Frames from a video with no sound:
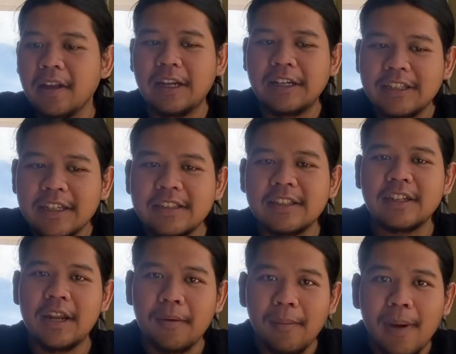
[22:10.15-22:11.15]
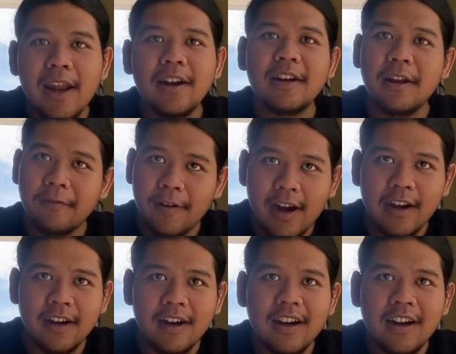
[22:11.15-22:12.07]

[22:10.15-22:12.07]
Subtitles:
their sister, their mother, their father.